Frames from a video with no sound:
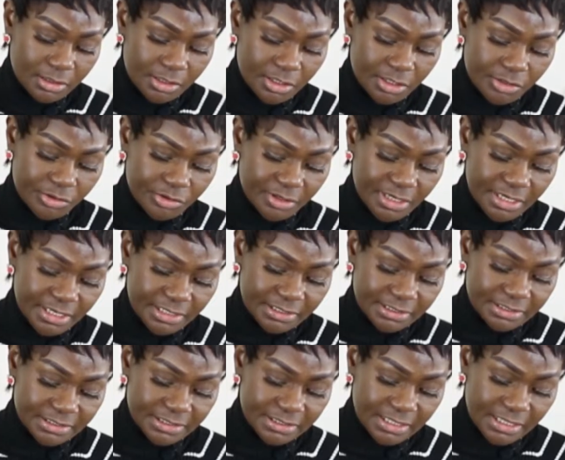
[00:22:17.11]

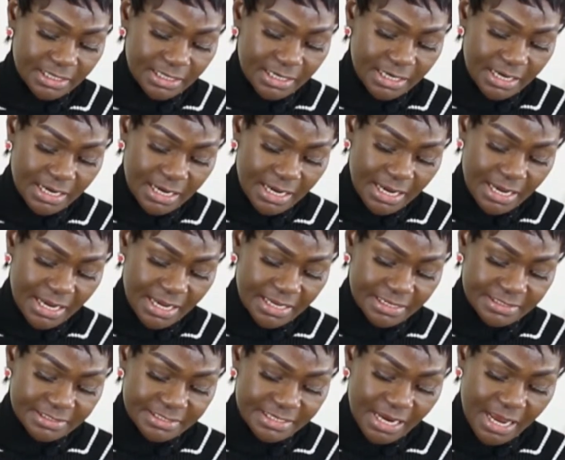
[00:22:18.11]
create
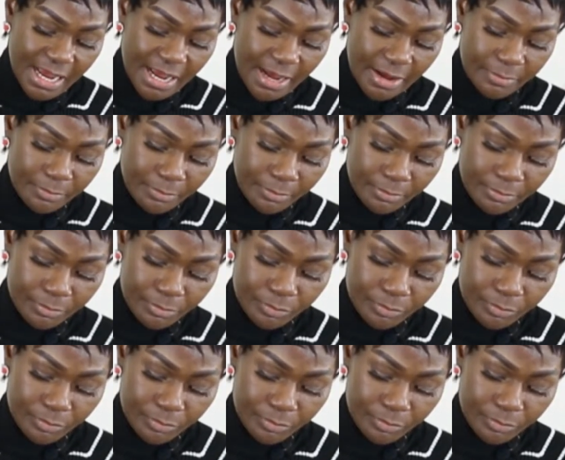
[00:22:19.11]
a dam